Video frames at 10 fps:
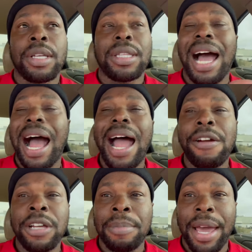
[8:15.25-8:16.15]
The
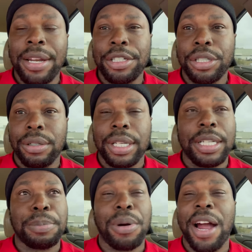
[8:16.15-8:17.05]
hiring manager
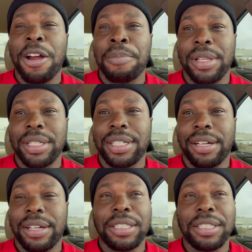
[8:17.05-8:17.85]
is prior military.